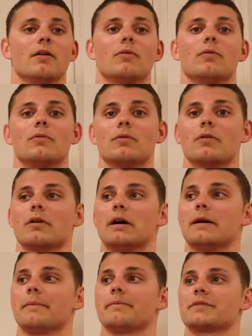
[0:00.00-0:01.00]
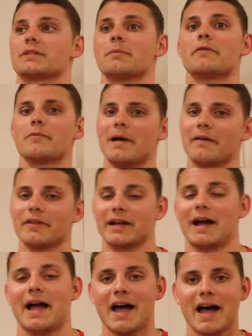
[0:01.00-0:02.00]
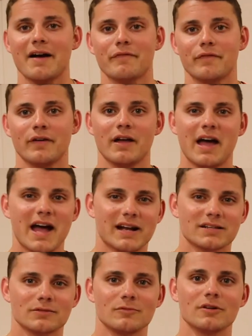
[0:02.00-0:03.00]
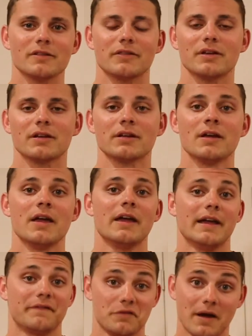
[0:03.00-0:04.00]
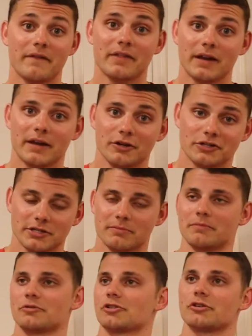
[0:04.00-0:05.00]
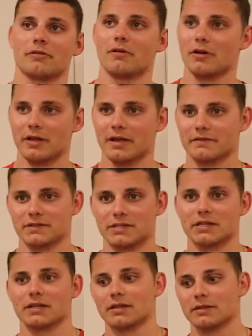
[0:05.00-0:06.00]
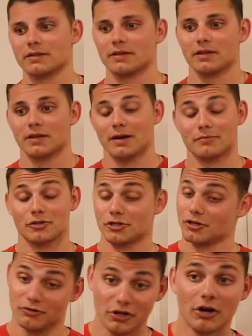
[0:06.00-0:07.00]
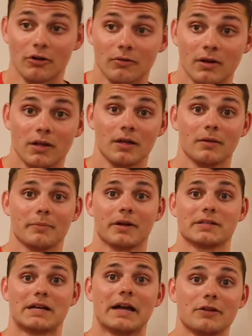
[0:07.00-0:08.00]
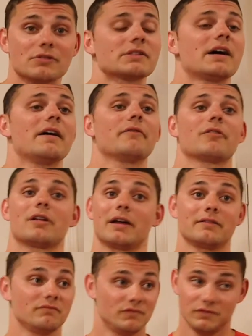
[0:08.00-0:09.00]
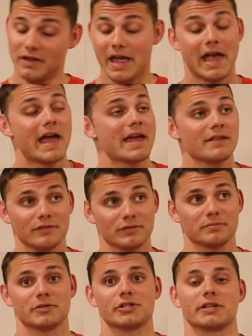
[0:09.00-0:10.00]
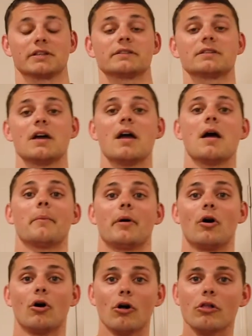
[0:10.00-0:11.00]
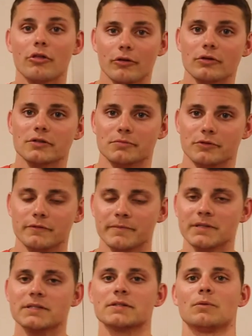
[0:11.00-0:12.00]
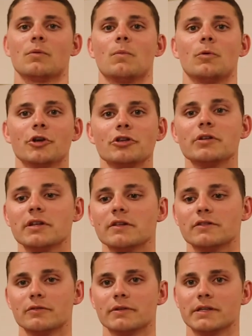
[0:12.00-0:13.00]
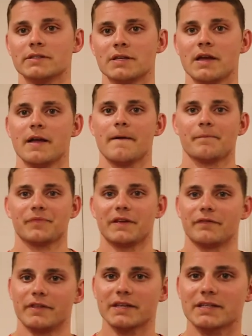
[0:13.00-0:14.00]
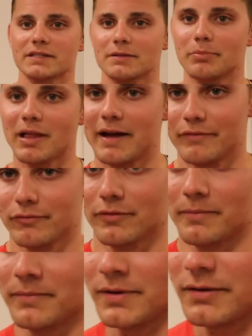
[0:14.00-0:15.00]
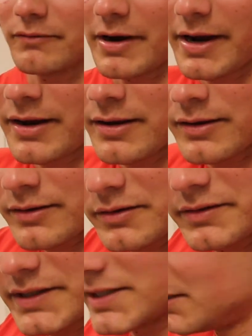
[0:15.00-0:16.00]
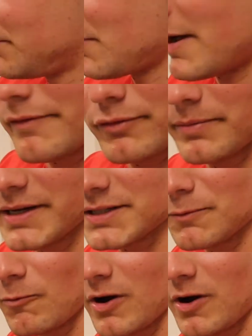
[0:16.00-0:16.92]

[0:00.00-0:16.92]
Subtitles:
or some of them have a half hack squat thing. If you have that at your gym, I'm sure you already have seen it. I'm sure you know, because I used to have one. I hate those machines. But all of those movements, what you need to do is, if this is the platform, right? This is the platform nice and